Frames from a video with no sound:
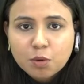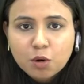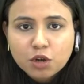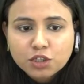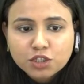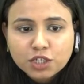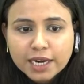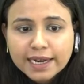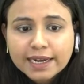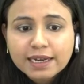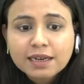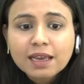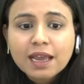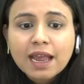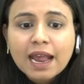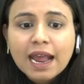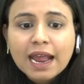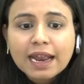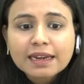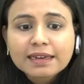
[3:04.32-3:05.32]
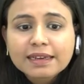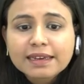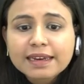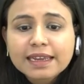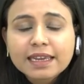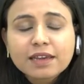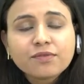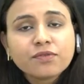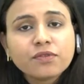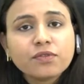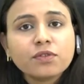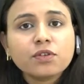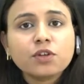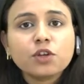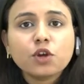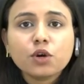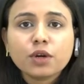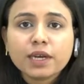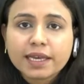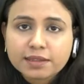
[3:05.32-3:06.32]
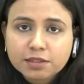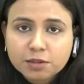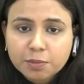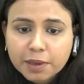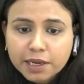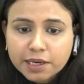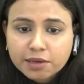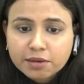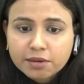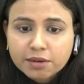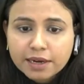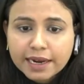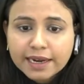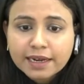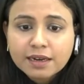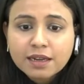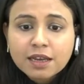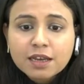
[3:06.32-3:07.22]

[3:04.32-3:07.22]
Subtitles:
child, and grave, your deathbed, right?